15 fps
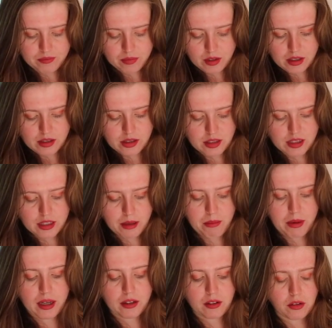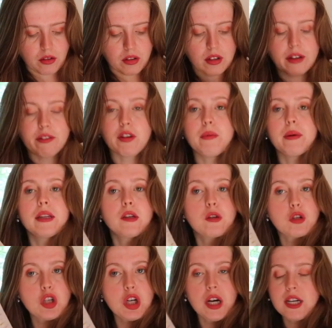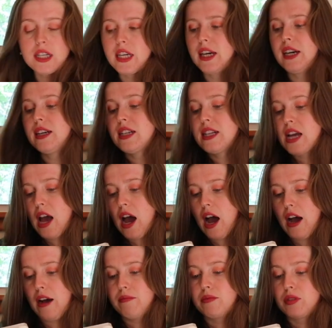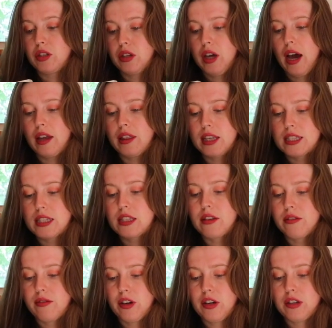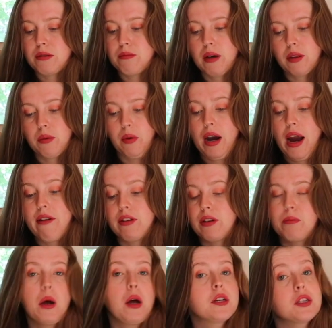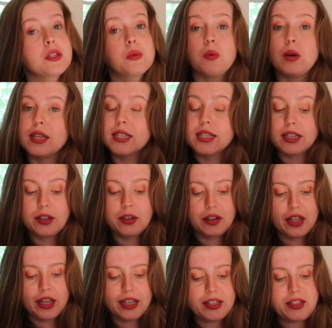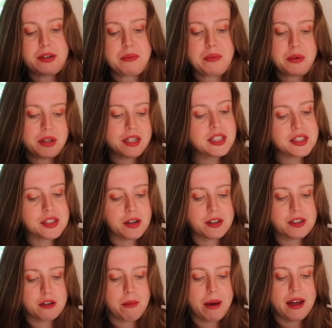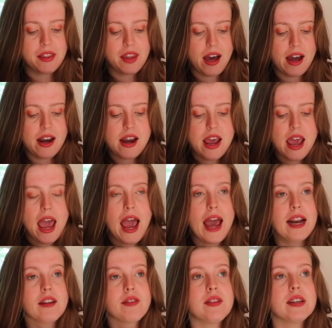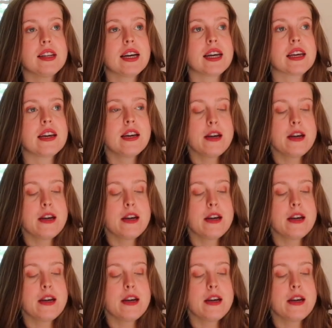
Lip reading: Let's just see I've got my little chart here. So yeah, this is the first month where I haven't purchased one single thing, so I'm pretty stoked about that. And I feel like